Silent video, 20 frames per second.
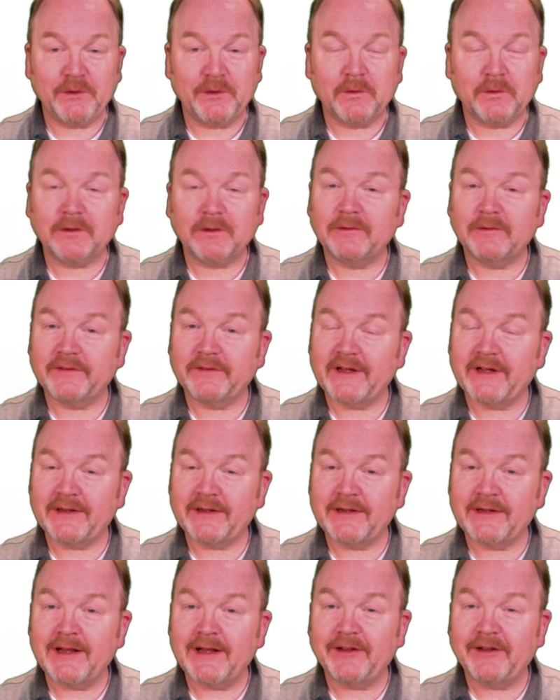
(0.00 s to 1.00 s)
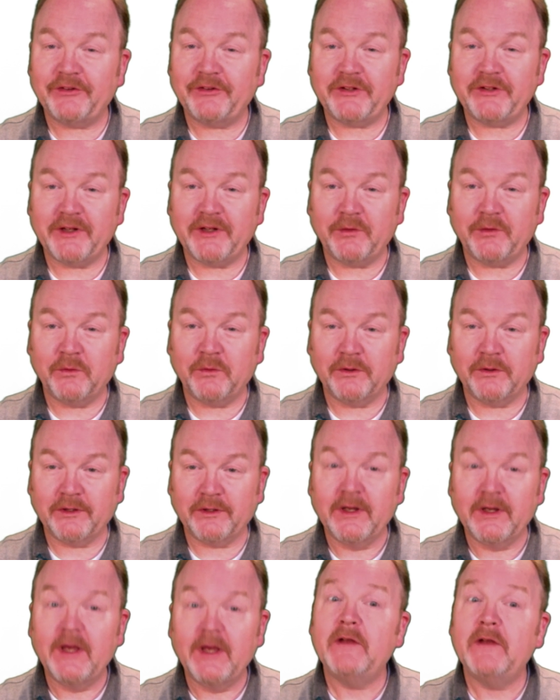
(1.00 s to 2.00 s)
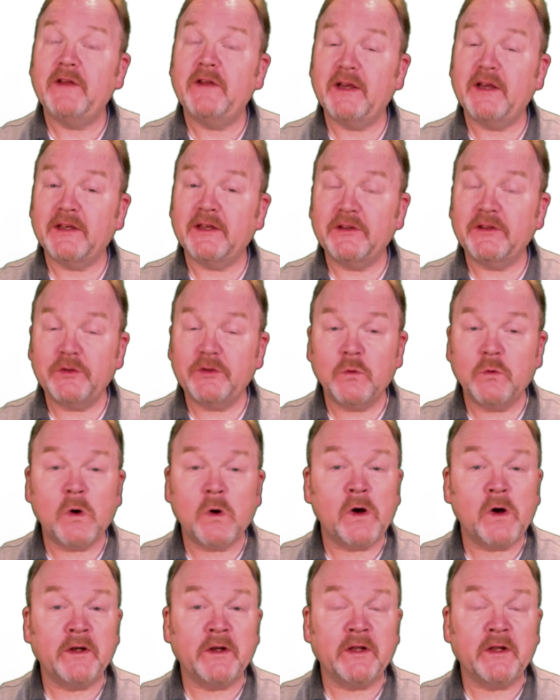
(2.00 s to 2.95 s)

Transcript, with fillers: Oracle Technology Network, taking you on